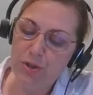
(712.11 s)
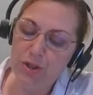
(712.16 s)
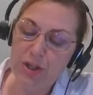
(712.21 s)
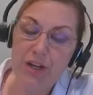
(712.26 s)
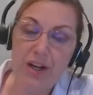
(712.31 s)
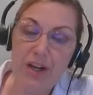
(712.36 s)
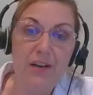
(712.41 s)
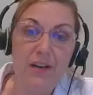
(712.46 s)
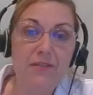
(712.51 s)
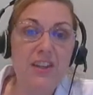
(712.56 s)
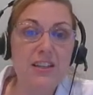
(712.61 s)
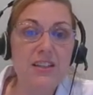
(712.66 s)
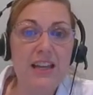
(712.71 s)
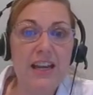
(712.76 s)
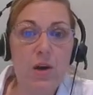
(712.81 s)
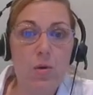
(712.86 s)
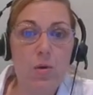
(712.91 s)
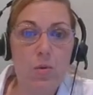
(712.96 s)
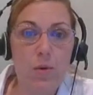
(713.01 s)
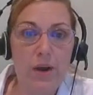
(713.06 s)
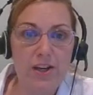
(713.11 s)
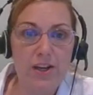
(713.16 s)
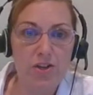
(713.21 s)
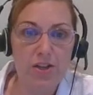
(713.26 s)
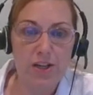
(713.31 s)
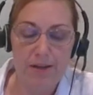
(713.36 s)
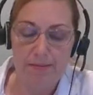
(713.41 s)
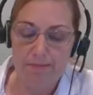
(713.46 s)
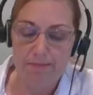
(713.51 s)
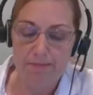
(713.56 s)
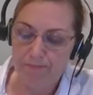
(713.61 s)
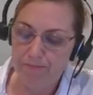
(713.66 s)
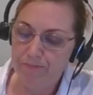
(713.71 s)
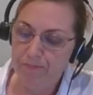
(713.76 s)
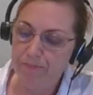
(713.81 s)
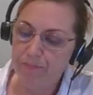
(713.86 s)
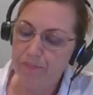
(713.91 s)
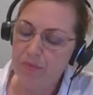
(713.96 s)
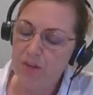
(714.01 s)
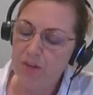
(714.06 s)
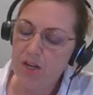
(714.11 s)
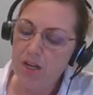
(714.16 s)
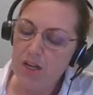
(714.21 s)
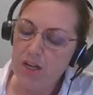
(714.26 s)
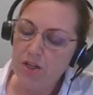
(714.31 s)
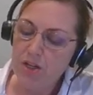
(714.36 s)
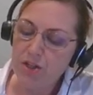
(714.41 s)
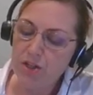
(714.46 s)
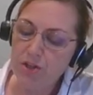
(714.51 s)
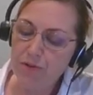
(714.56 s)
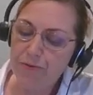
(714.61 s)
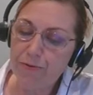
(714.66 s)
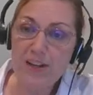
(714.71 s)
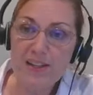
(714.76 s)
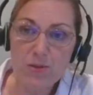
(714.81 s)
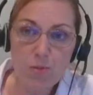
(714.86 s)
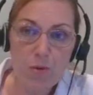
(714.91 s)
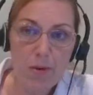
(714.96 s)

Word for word: of this equation? So friends,